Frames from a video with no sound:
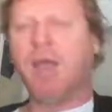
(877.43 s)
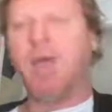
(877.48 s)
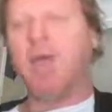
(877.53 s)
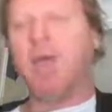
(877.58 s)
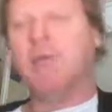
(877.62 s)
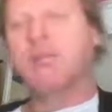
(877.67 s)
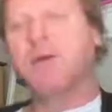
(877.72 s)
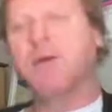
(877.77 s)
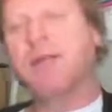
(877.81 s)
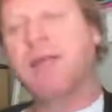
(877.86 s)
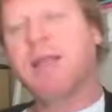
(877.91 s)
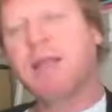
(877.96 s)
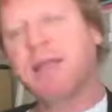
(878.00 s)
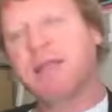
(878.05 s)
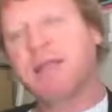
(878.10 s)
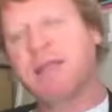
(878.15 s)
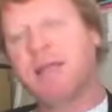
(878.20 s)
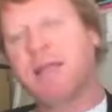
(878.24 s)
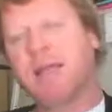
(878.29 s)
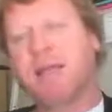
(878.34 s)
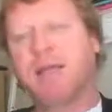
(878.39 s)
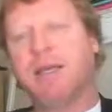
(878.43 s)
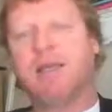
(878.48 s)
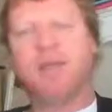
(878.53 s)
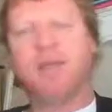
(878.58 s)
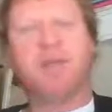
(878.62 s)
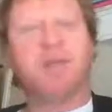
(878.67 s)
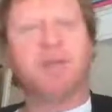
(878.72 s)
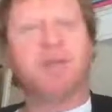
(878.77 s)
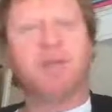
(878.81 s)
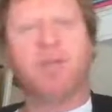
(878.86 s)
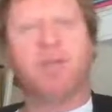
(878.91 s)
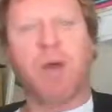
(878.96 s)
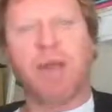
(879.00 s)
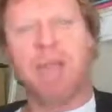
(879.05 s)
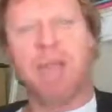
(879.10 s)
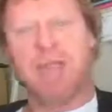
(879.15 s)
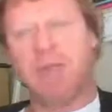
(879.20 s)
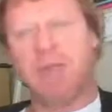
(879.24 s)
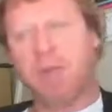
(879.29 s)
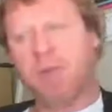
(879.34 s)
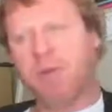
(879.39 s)
So again, you can see here just on this one
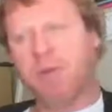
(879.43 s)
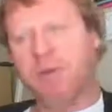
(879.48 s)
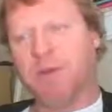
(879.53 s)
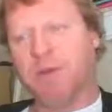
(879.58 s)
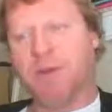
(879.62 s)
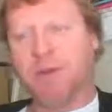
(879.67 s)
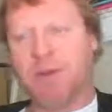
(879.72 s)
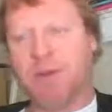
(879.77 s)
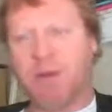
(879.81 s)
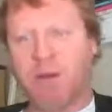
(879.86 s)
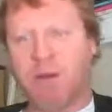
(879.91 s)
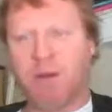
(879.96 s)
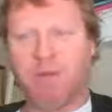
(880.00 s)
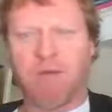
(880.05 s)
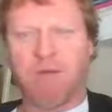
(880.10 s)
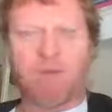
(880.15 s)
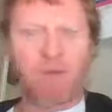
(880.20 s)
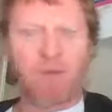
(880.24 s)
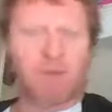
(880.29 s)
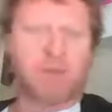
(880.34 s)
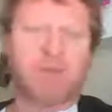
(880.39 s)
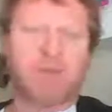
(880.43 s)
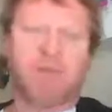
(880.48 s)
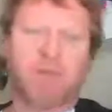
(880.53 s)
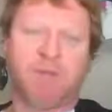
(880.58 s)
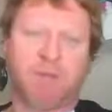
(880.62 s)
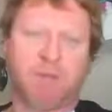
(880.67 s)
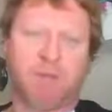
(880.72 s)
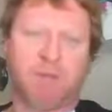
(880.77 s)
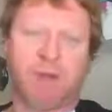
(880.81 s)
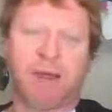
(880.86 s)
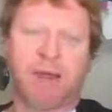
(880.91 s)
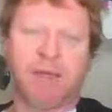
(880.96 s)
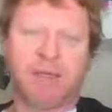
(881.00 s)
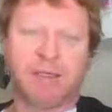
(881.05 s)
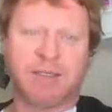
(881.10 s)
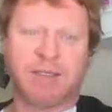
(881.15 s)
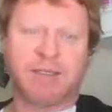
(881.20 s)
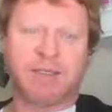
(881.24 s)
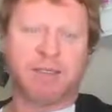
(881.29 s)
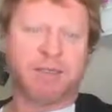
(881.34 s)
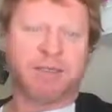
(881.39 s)
example that there's kind of lots of little
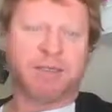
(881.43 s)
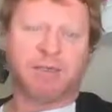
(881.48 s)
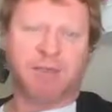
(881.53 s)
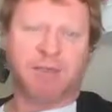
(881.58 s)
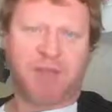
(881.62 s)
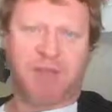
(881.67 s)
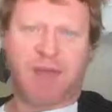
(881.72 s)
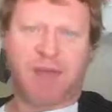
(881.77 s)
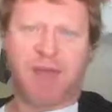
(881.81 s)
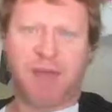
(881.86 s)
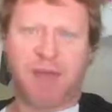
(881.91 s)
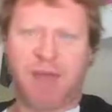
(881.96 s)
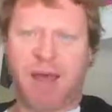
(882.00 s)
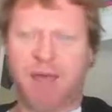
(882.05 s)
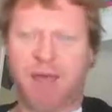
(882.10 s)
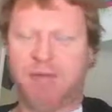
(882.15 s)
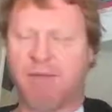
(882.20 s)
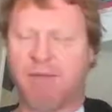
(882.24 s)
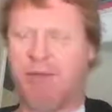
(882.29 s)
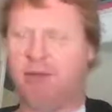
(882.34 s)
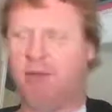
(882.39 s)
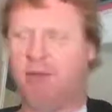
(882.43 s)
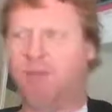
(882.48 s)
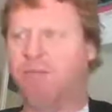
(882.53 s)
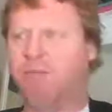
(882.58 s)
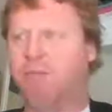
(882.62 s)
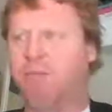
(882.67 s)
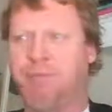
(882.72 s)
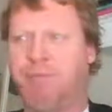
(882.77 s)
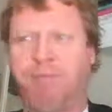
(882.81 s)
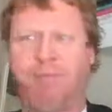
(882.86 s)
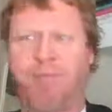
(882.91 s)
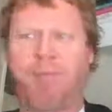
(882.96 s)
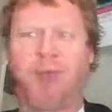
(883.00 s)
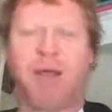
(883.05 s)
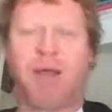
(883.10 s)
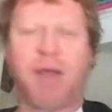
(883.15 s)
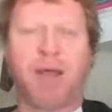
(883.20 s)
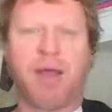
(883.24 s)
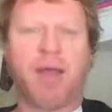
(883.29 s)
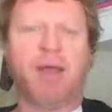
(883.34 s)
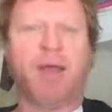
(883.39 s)
ways of thinking about,
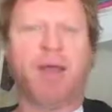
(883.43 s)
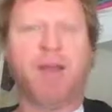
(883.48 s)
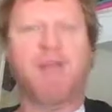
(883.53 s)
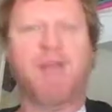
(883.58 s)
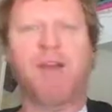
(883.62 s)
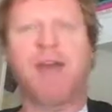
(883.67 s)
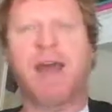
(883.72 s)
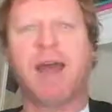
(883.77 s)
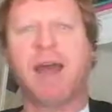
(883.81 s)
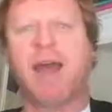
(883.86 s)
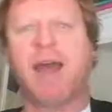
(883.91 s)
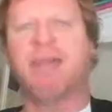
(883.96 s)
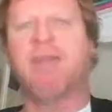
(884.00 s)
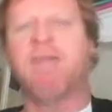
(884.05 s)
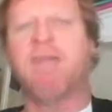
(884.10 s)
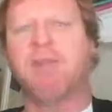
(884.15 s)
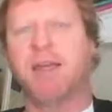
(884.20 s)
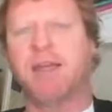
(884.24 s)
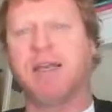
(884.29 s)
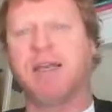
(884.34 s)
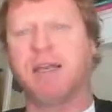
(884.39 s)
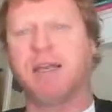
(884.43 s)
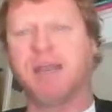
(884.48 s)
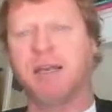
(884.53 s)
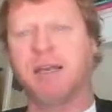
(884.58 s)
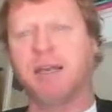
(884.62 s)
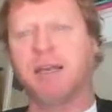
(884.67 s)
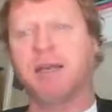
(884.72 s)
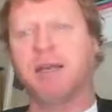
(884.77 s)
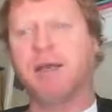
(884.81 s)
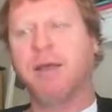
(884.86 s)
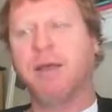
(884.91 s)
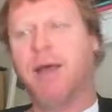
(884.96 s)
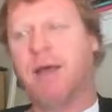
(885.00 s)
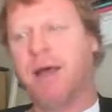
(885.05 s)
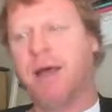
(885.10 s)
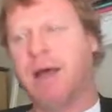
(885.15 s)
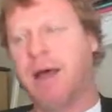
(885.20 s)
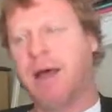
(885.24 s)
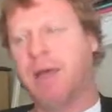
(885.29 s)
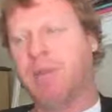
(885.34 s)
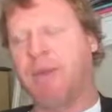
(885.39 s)
everyday activities that
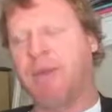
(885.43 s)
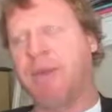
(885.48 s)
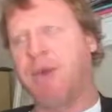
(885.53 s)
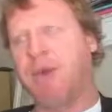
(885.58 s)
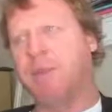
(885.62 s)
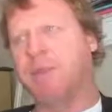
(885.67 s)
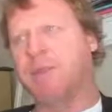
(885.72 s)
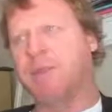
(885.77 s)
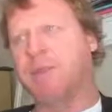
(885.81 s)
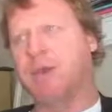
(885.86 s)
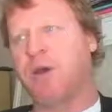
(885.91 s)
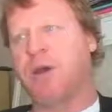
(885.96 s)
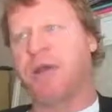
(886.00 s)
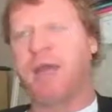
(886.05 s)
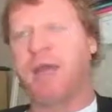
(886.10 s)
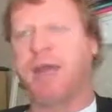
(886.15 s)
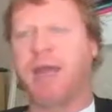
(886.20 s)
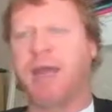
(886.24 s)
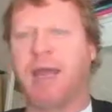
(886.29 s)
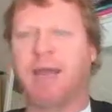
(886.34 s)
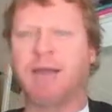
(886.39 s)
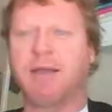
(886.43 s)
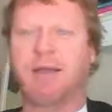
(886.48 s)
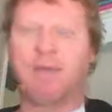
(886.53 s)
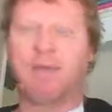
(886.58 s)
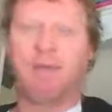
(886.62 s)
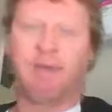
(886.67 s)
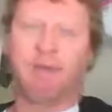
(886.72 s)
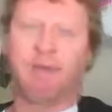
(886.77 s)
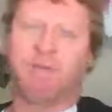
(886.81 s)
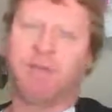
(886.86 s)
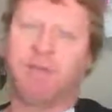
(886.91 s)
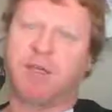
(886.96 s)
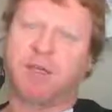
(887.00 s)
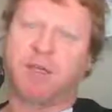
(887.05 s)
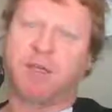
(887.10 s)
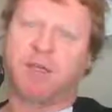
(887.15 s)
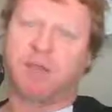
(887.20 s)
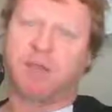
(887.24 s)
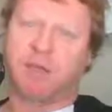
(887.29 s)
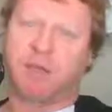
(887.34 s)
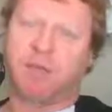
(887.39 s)
can help us kind of connect the
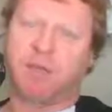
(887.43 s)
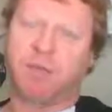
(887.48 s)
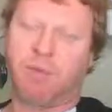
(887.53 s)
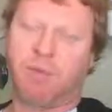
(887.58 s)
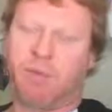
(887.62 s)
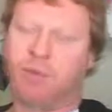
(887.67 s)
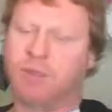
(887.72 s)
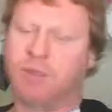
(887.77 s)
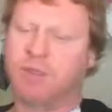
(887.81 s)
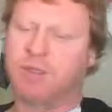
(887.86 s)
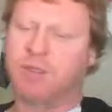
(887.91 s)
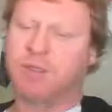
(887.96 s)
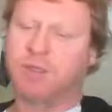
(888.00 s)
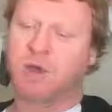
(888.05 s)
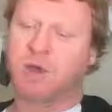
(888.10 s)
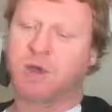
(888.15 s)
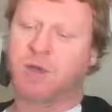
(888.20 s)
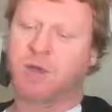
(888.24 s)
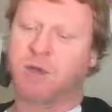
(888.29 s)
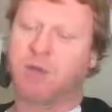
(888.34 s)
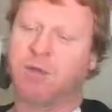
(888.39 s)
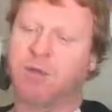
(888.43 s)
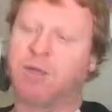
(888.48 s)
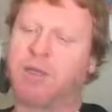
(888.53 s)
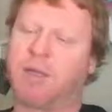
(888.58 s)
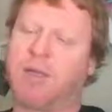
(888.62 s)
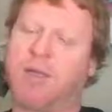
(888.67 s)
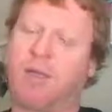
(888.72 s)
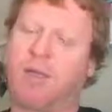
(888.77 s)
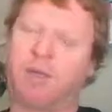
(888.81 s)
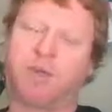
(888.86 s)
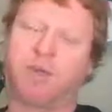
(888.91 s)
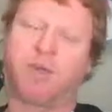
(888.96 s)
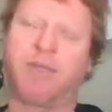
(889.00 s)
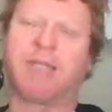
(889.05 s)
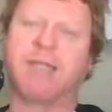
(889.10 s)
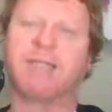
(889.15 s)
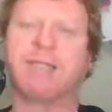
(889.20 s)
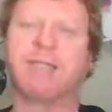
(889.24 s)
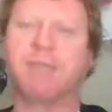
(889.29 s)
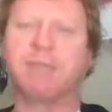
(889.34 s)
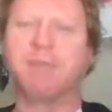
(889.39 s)
individual to broader societal
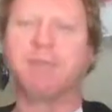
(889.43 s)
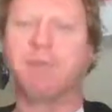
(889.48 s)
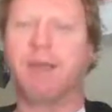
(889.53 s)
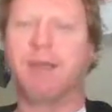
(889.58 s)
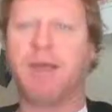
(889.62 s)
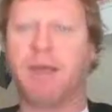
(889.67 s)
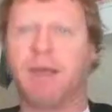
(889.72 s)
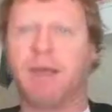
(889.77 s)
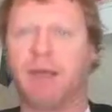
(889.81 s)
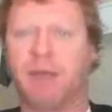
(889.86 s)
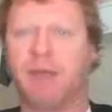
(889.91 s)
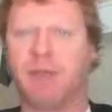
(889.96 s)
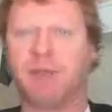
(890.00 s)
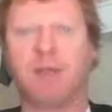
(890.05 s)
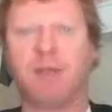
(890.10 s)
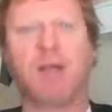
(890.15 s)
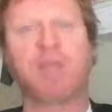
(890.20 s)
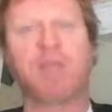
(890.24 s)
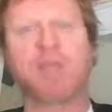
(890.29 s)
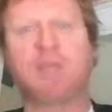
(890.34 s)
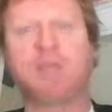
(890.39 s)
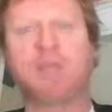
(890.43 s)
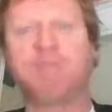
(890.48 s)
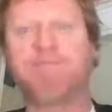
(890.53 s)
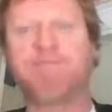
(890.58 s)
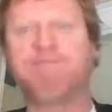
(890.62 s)
trends and structures.